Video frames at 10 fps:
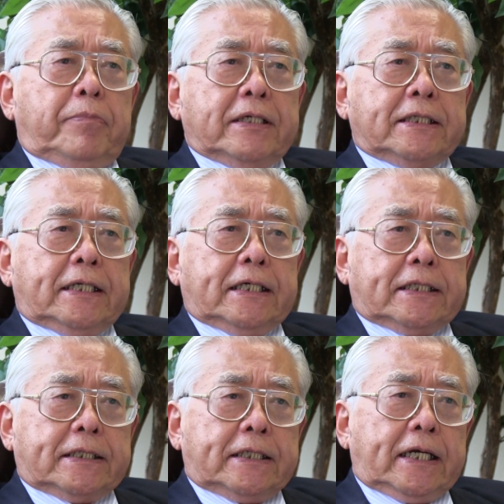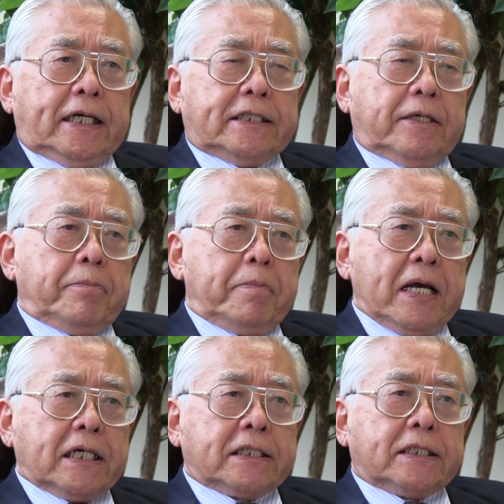business is a
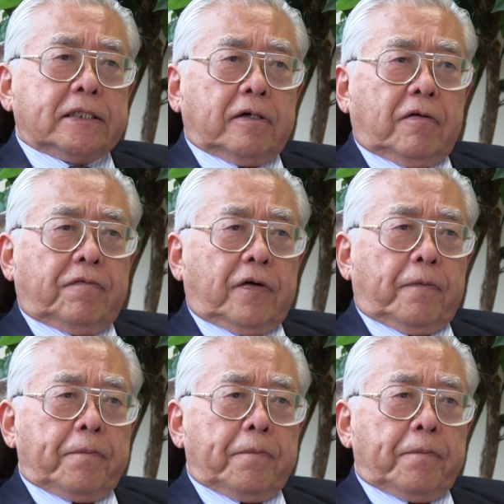mix of